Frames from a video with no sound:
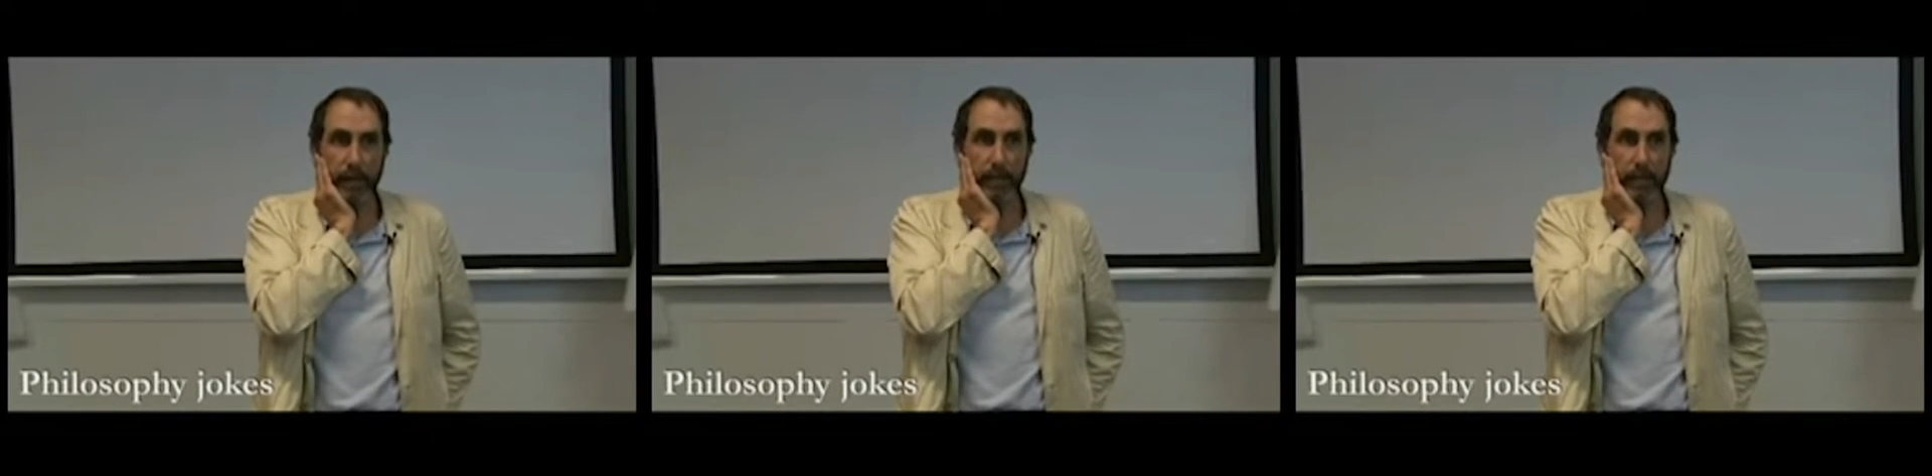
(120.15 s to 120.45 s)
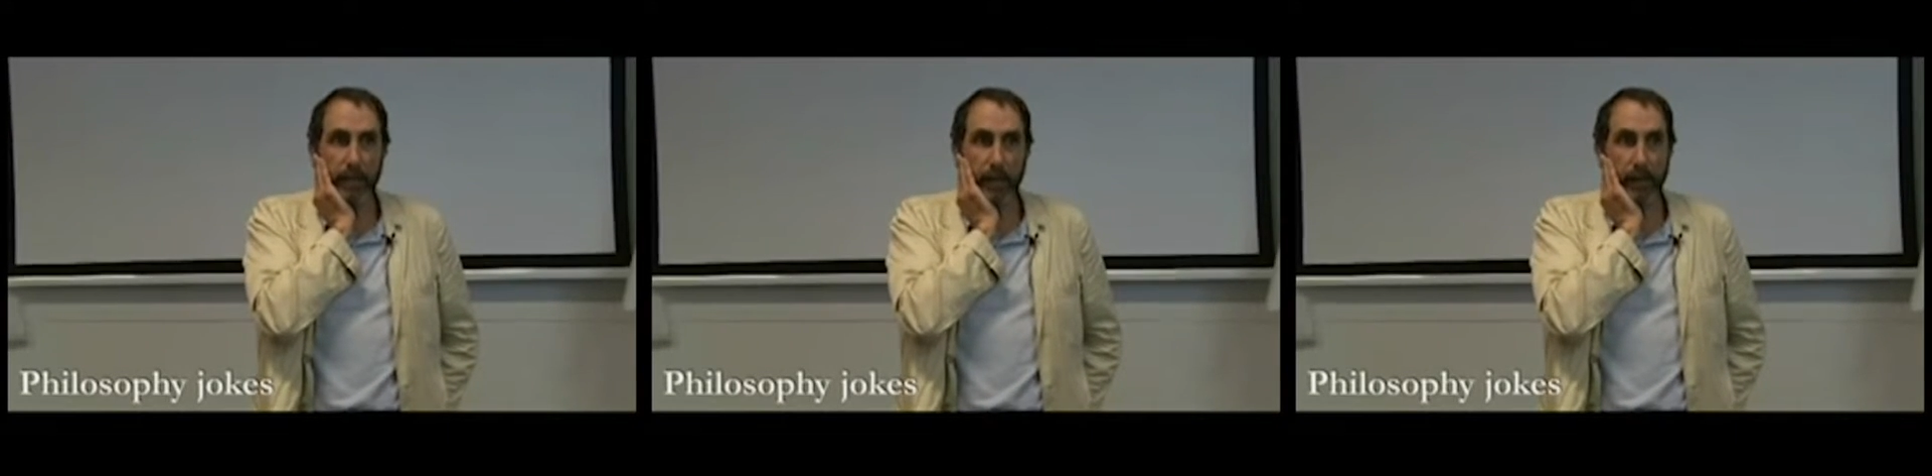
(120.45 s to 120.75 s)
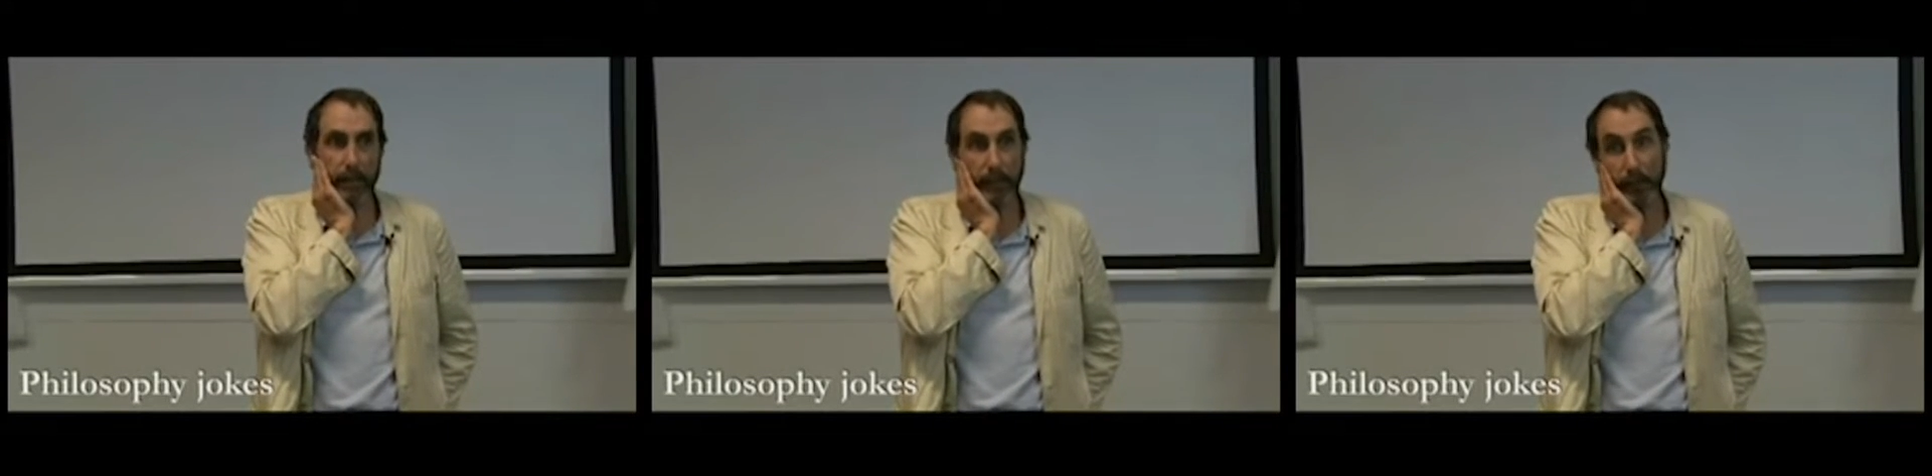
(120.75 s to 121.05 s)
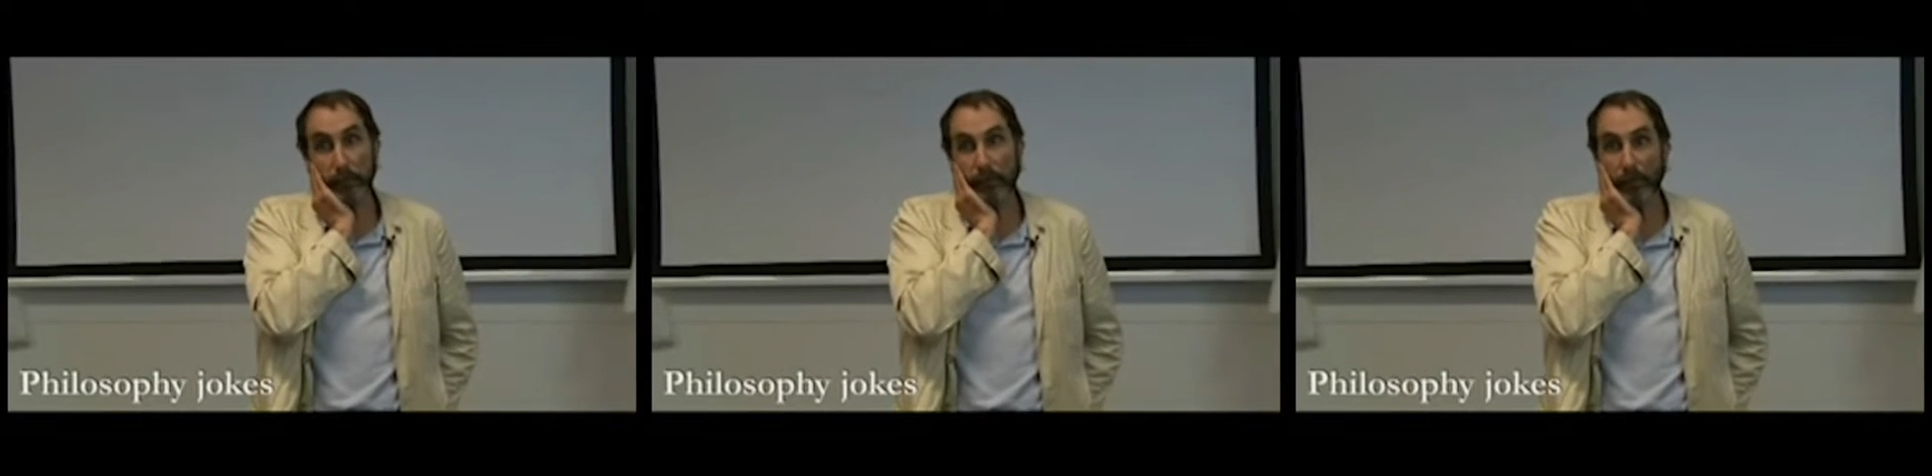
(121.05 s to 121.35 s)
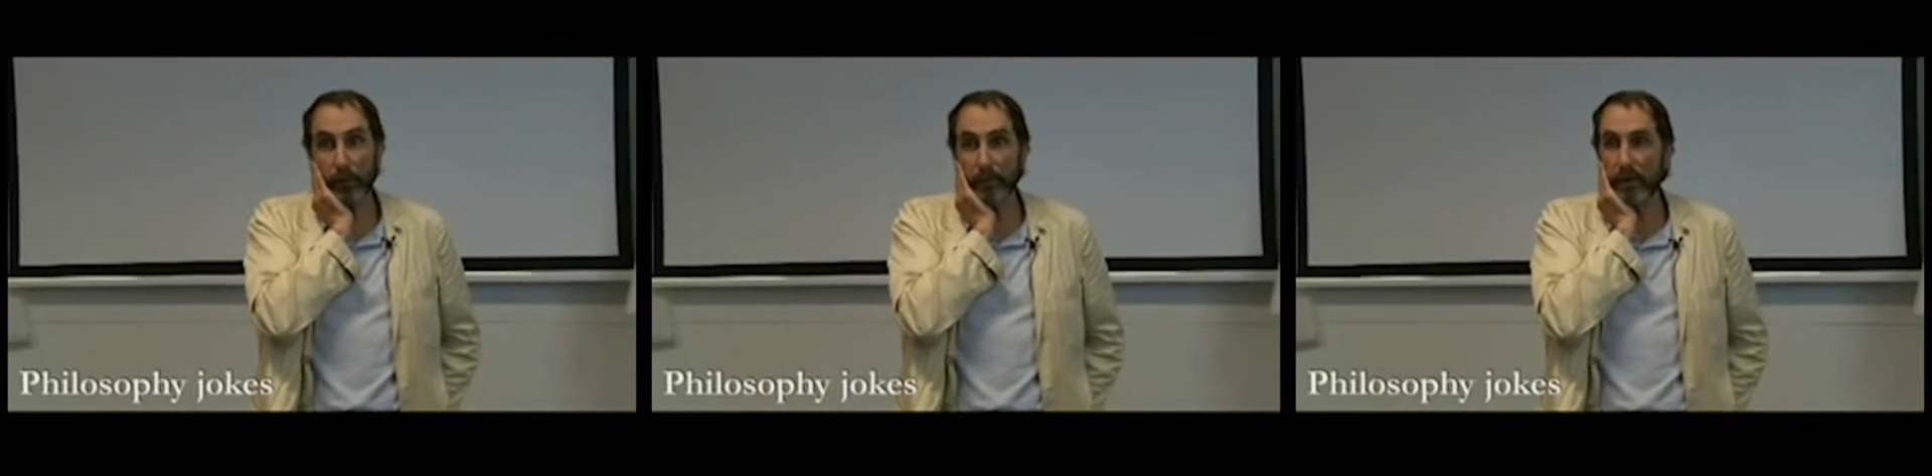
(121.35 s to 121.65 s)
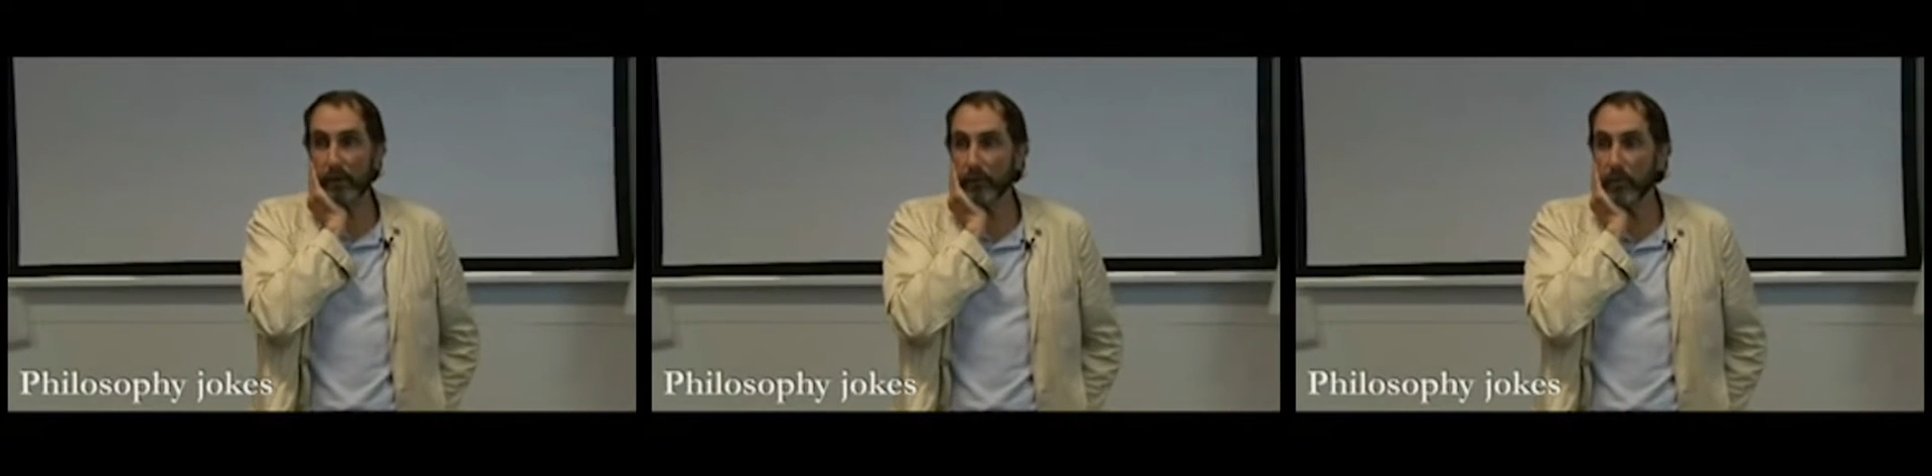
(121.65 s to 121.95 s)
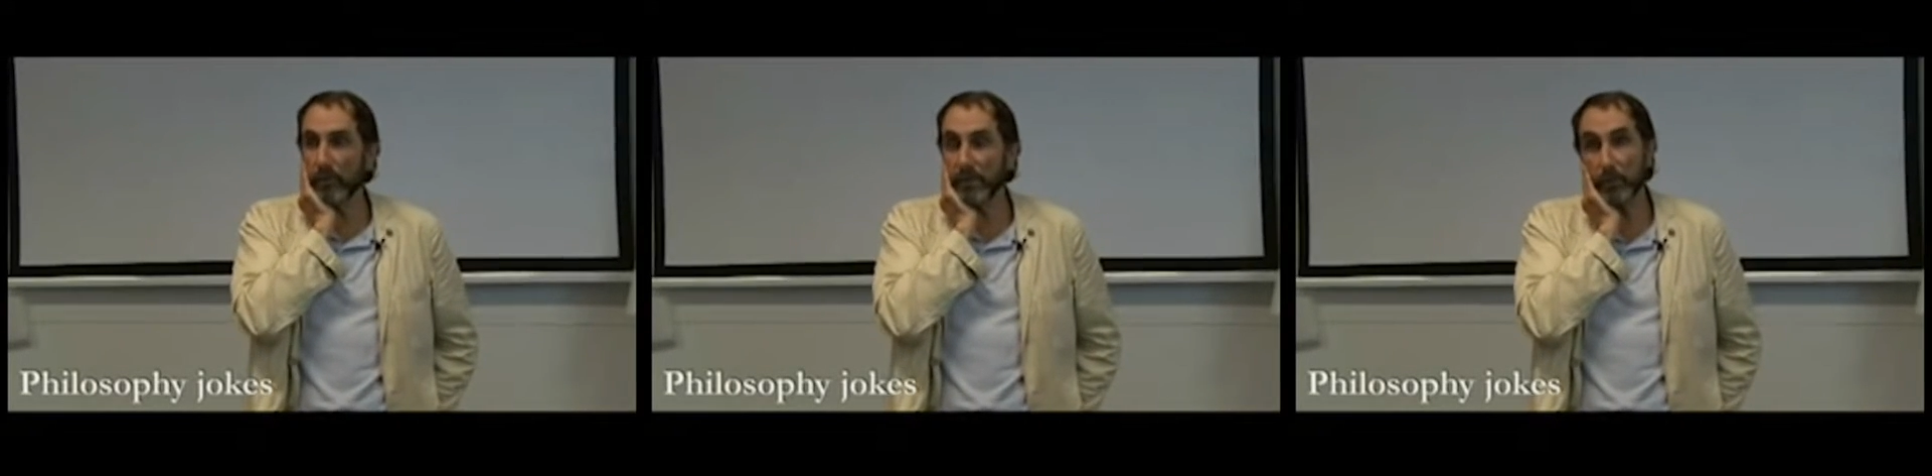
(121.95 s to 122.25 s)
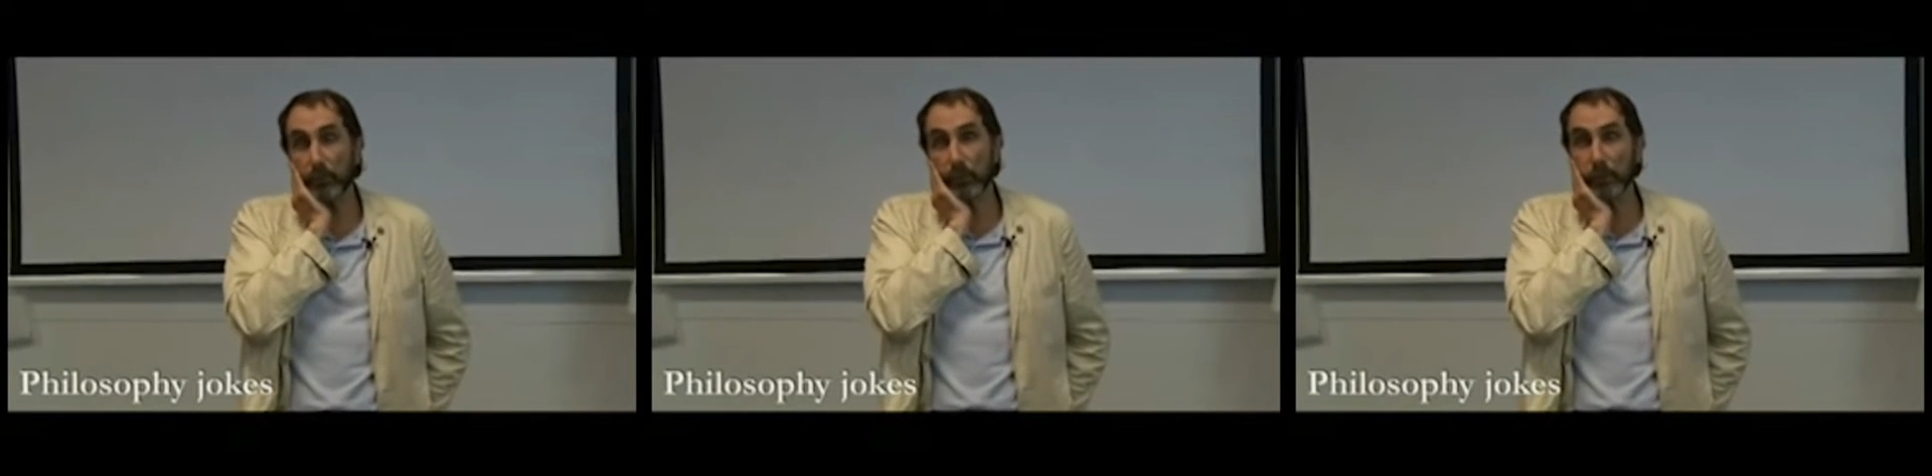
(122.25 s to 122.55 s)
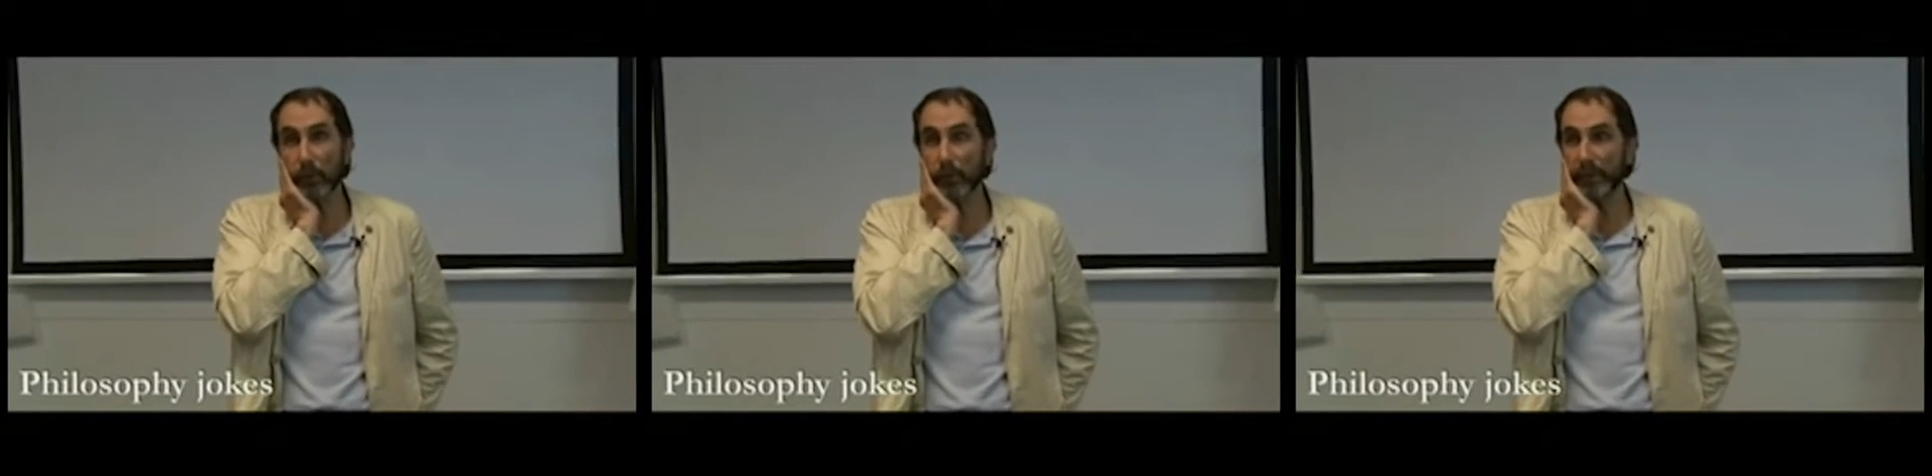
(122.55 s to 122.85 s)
he thought about it for a moment. He said, well, at the